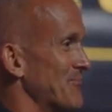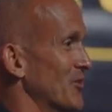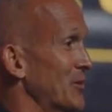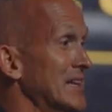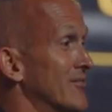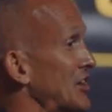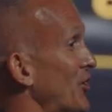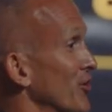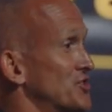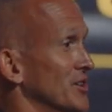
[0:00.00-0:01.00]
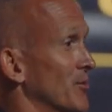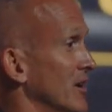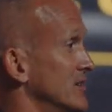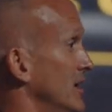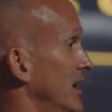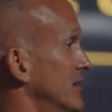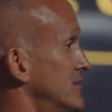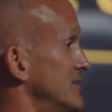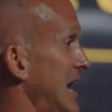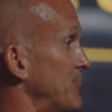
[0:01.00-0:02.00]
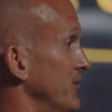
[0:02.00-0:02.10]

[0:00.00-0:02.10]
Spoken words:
We live in a culture where it's like, snap your